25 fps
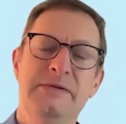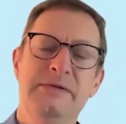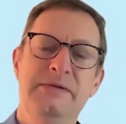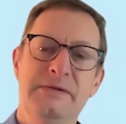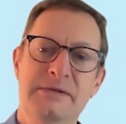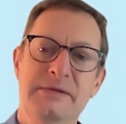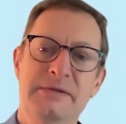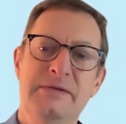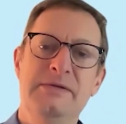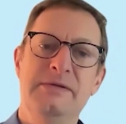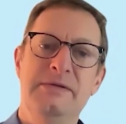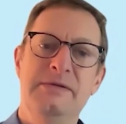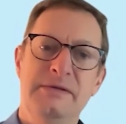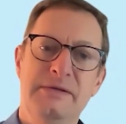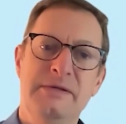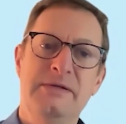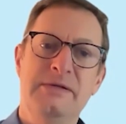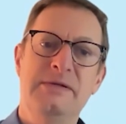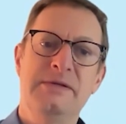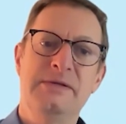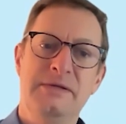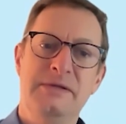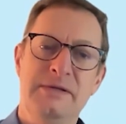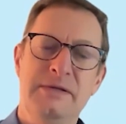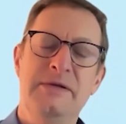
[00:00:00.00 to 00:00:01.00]
Rewire that.
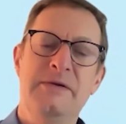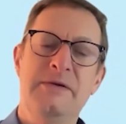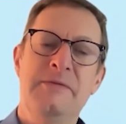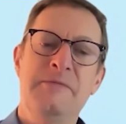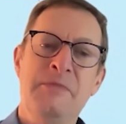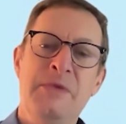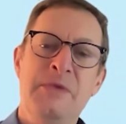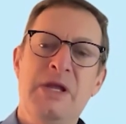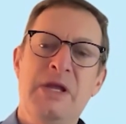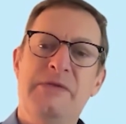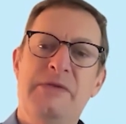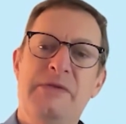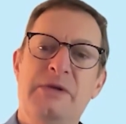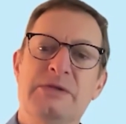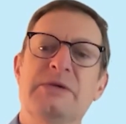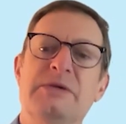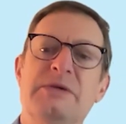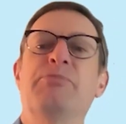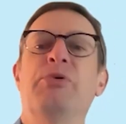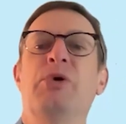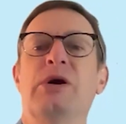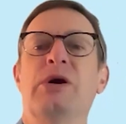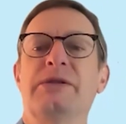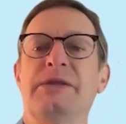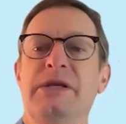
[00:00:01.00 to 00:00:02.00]
There's
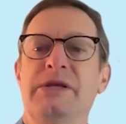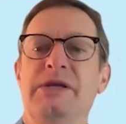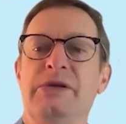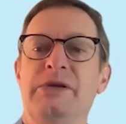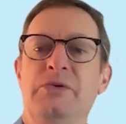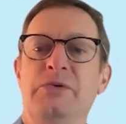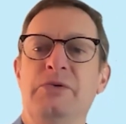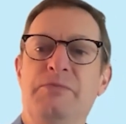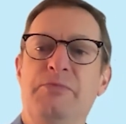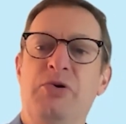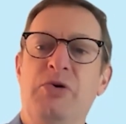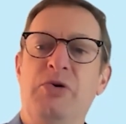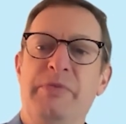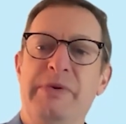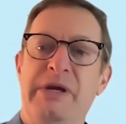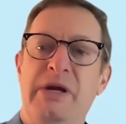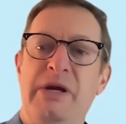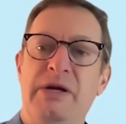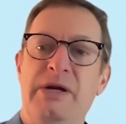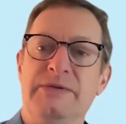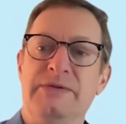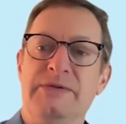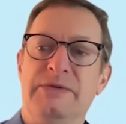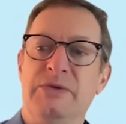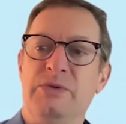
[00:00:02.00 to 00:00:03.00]
a book that you put me
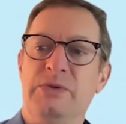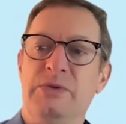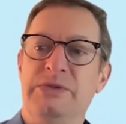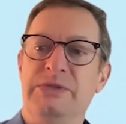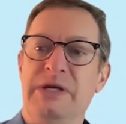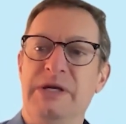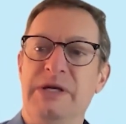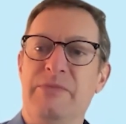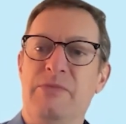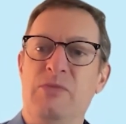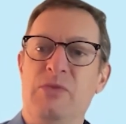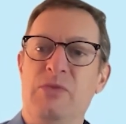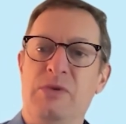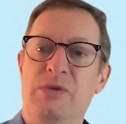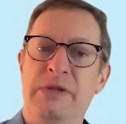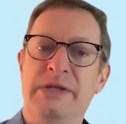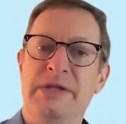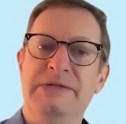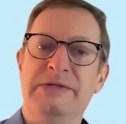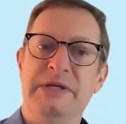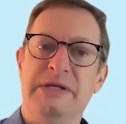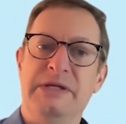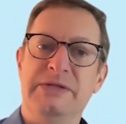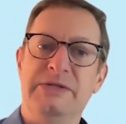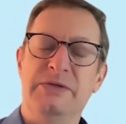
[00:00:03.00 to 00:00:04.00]
onto, which I'm
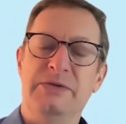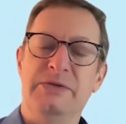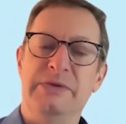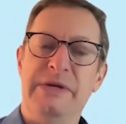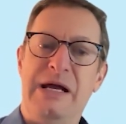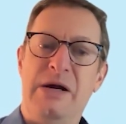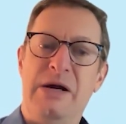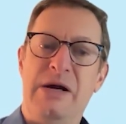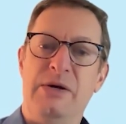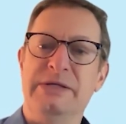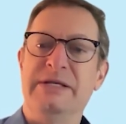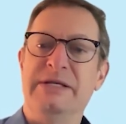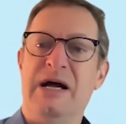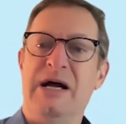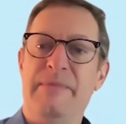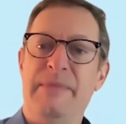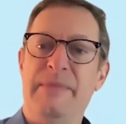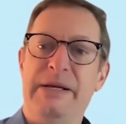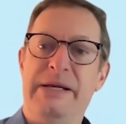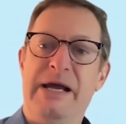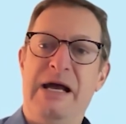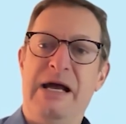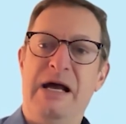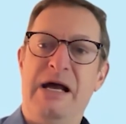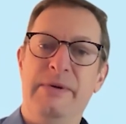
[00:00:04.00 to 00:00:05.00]
listening to now,
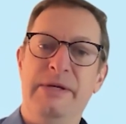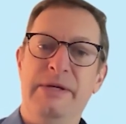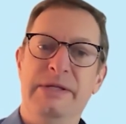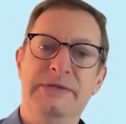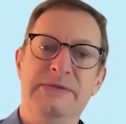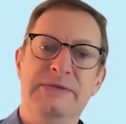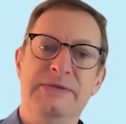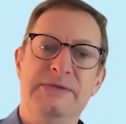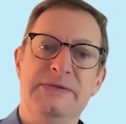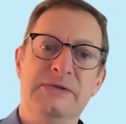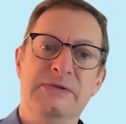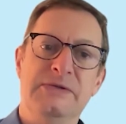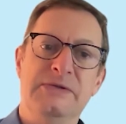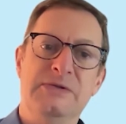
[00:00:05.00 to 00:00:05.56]
Atomic Habits.